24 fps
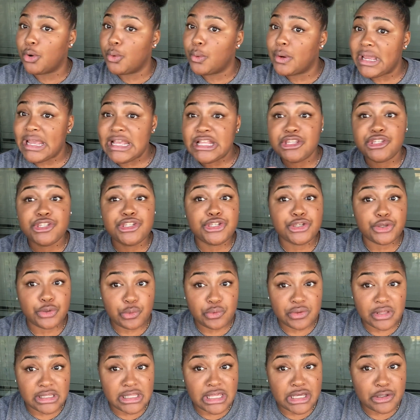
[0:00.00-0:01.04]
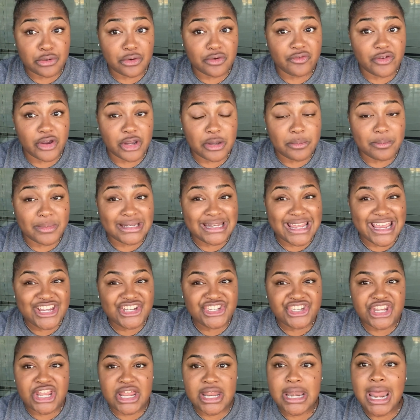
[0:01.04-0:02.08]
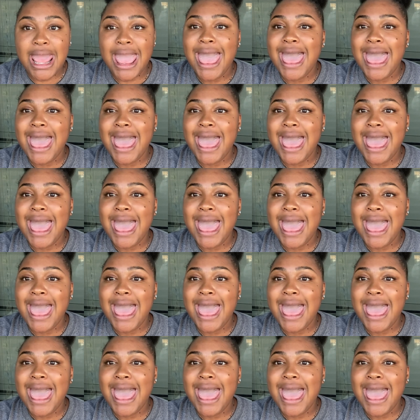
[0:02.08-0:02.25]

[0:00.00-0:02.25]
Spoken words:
into the letter of recommendation